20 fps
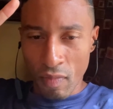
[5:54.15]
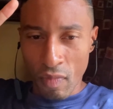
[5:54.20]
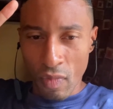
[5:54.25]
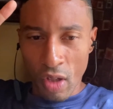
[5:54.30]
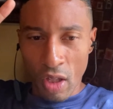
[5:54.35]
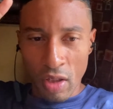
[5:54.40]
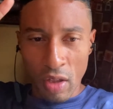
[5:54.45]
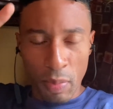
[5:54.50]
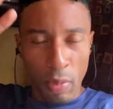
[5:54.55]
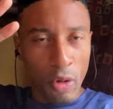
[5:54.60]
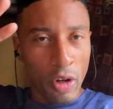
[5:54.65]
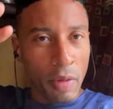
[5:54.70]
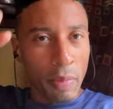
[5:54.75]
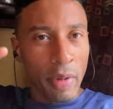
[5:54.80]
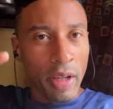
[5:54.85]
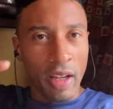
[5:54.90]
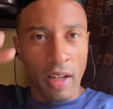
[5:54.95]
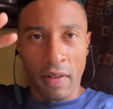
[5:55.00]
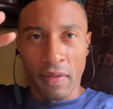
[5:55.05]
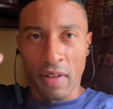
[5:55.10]
the point
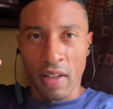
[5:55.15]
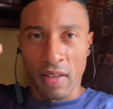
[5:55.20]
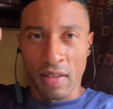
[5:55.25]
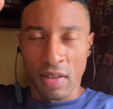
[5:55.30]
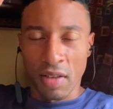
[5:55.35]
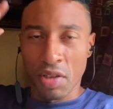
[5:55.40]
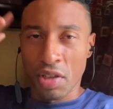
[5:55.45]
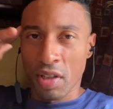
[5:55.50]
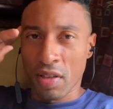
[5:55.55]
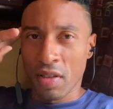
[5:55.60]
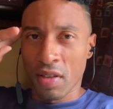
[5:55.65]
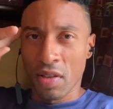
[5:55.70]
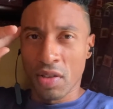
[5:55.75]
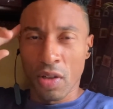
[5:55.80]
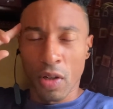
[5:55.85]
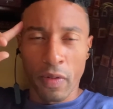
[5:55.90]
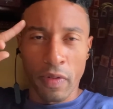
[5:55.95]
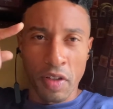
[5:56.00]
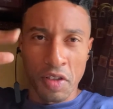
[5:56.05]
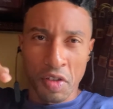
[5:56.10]
being of this is just to
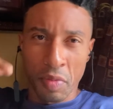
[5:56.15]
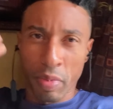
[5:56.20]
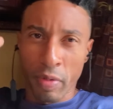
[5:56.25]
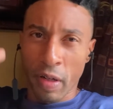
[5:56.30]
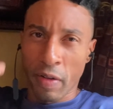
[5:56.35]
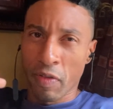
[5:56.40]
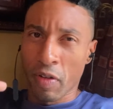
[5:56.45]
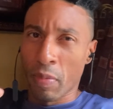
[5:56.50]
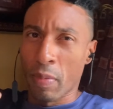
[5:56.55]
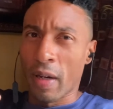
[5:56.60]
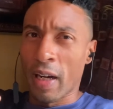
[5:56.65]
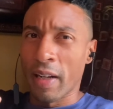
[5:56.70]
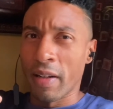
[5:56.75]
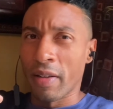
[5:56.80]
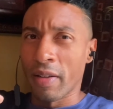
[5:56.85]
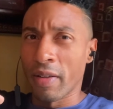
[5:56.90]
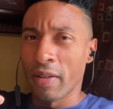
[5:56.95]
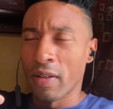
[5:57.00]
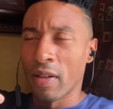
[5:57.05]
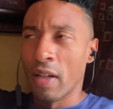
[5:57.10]
serve as a brief
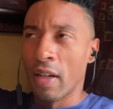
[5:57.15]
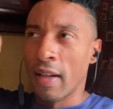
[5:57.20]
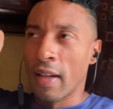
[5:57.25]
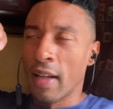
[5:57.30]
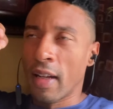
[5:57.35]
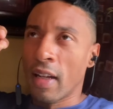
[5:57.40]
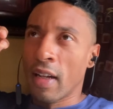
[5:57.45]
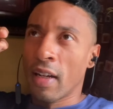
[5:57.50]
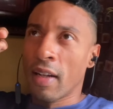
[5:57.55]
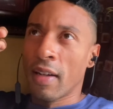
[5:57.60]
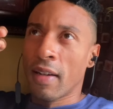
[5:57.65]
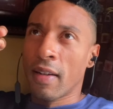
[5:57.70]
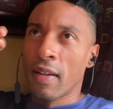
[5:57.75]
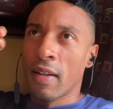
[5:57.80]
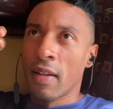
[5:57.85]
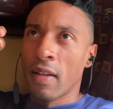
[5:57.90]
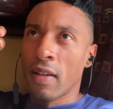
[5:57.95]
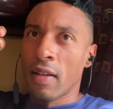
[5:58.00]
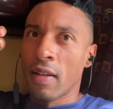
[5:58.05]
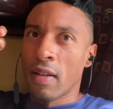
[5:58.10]
reminder
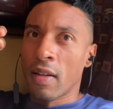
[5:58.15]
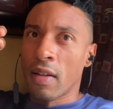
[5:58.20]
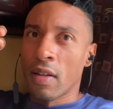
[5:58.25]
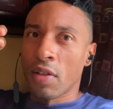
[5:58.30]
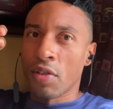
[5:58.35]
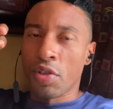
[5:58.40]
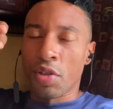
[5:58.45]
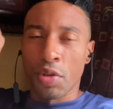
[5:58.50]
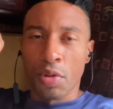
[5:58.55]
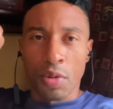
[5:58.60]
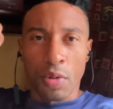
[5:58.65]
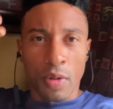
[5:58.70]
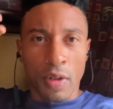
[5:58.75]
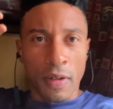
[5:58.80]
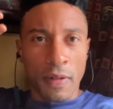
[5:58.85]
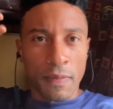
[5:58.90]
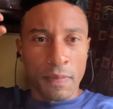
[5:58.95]
to